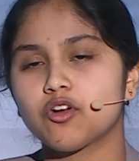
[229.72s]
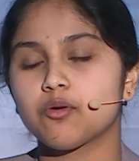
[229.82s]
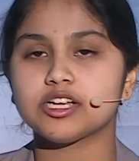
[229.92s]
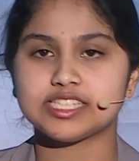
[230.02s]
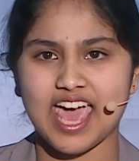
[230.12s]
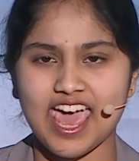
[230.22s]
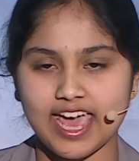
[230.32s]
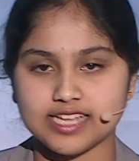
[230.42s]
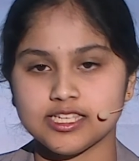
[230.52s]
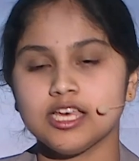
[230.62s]

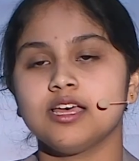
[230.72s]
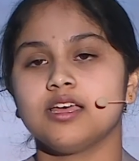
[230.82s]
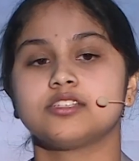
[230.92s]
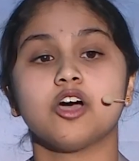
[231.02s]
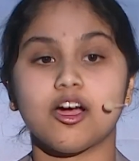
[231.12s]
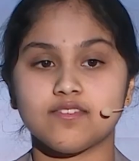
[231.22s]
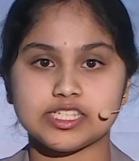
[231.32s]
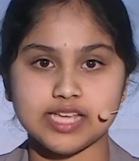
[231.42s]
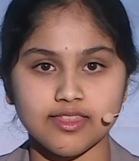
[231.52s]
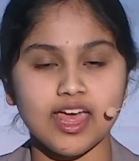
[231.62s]
photovoltaics to
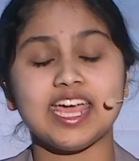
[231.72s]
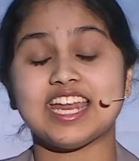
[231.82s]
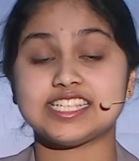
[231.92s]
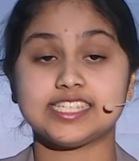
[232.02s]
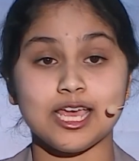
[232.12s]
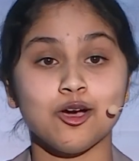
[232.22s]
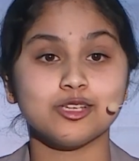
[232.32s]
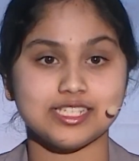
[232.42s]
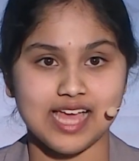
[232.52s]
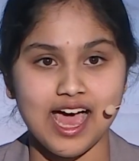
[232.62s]
harvest sunlight in a single
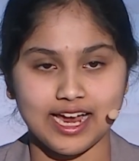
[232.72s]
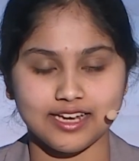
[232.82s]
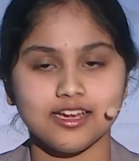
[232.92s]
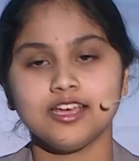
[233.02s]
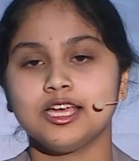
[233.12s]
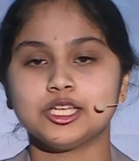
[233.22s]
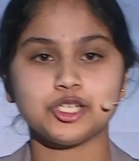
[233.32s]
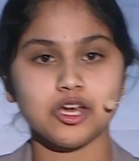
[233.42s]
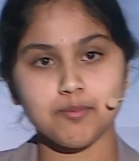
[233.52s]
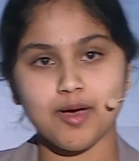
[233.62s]
design.
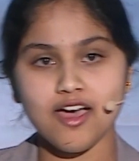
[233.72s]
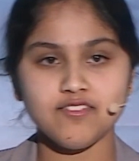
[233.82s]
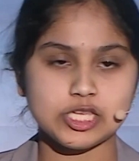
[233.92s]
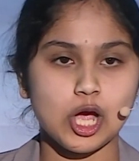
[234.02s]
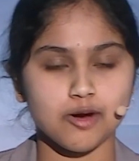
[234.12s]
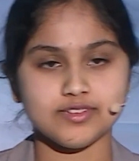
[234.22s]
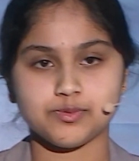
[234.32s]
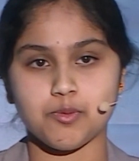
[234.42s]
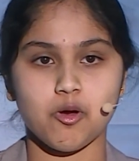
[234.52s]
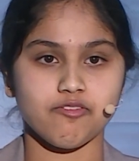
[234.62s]
Shown above is
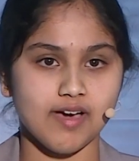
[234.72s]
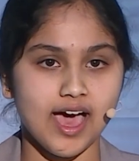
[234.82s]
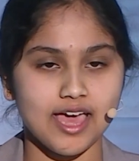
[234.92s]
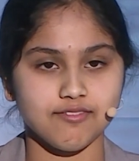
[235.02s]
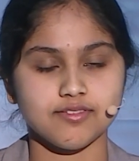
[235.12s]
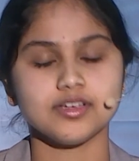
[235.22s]
Harvest 1.5.